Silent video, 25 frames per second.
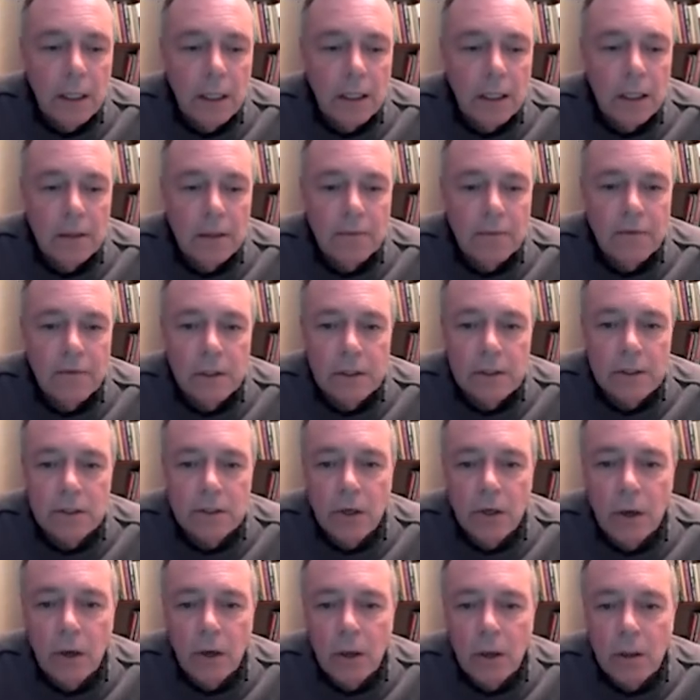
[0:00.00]
very
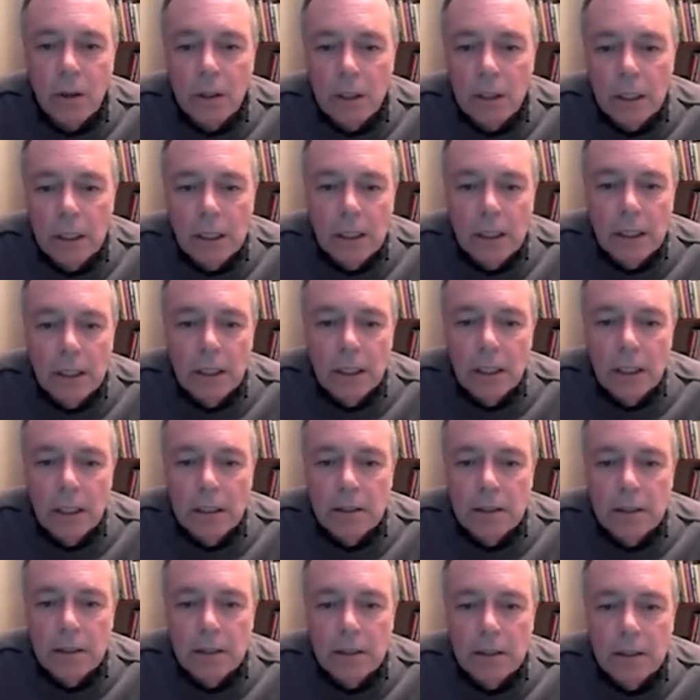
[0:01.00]
tall,
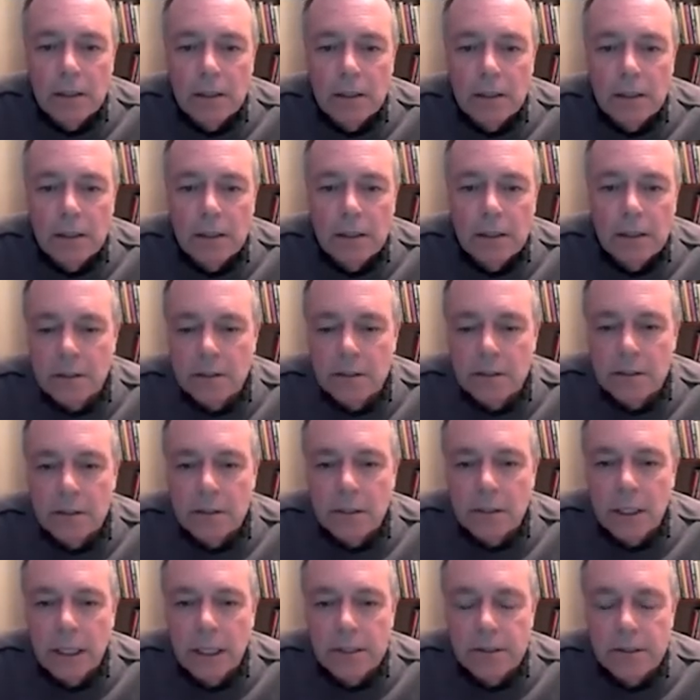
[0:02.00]
and these
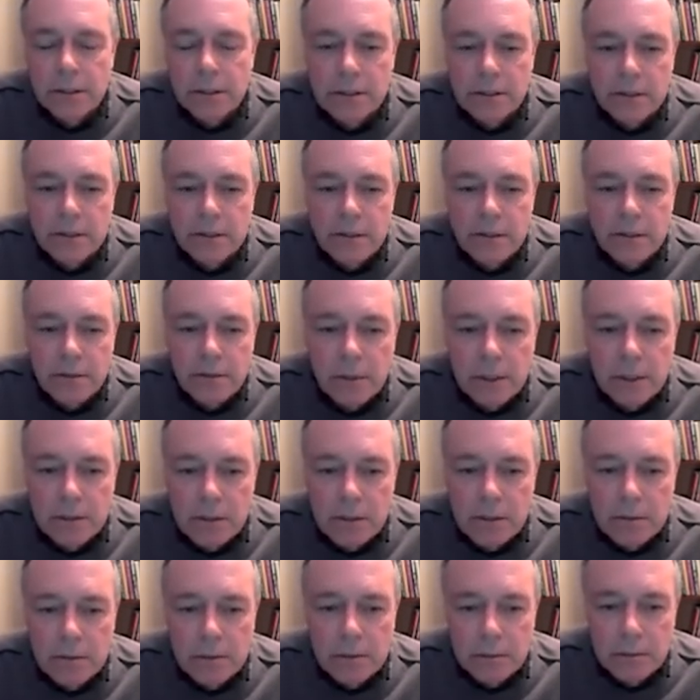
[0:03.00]
selections
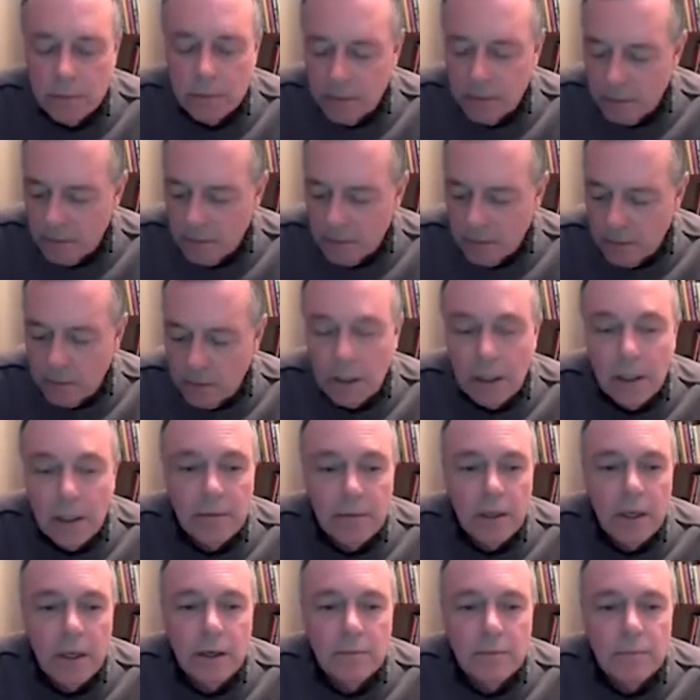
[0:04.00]

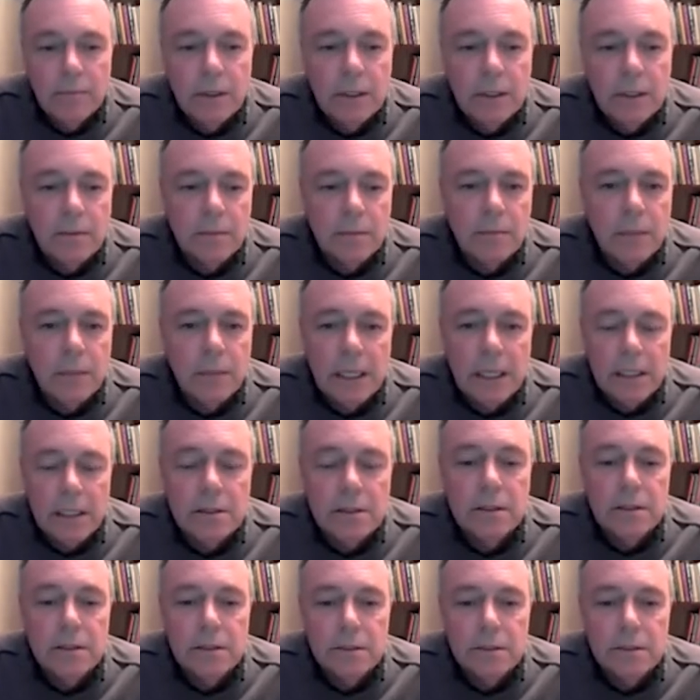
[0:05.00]
have been made
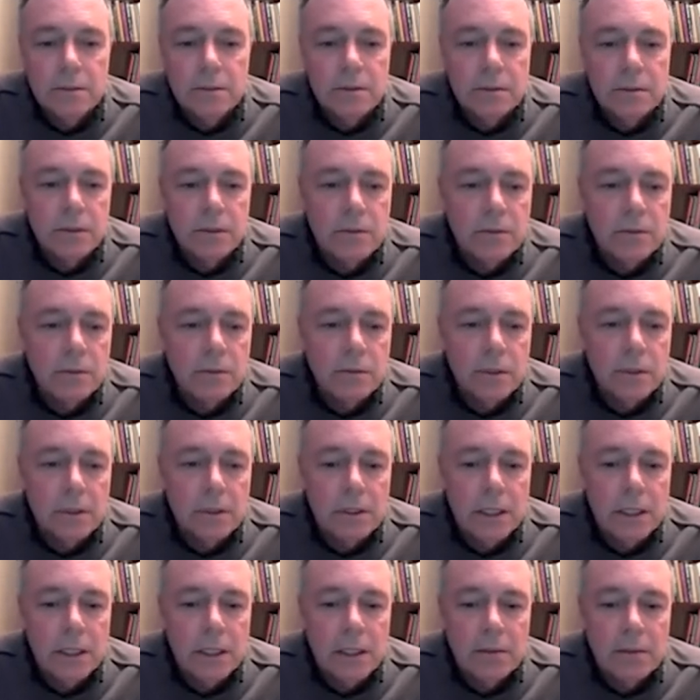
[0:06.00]
to
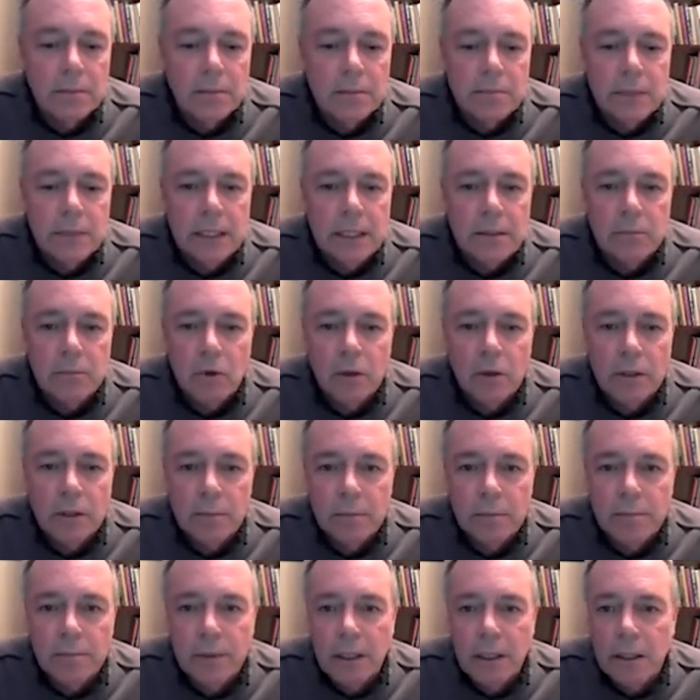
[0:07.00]
make it more
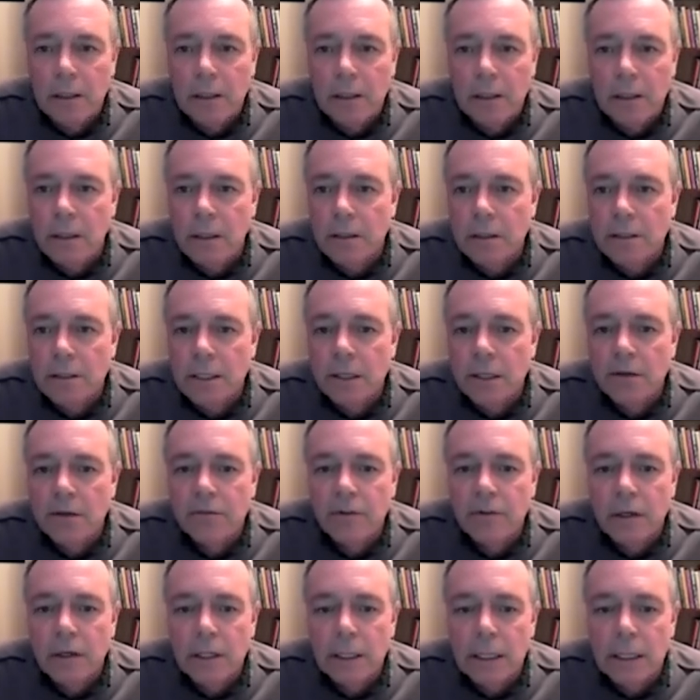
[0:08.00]
container
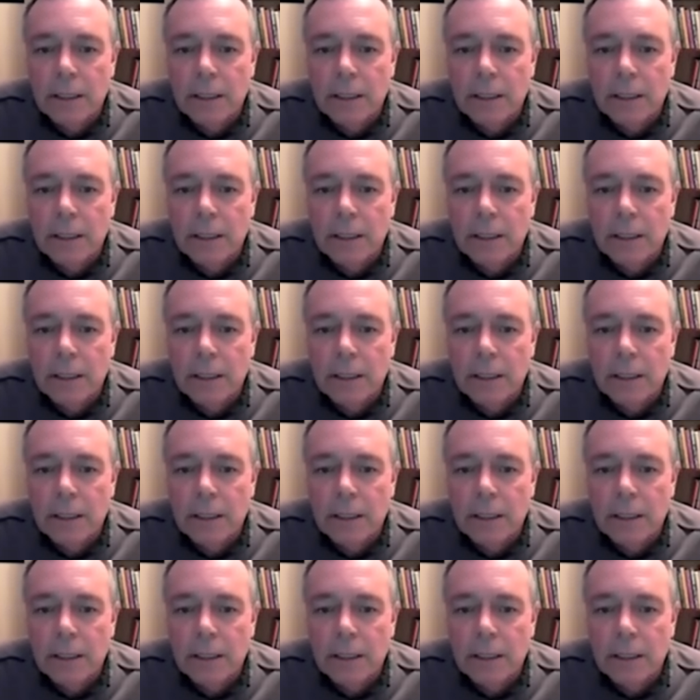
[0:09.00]
friendly.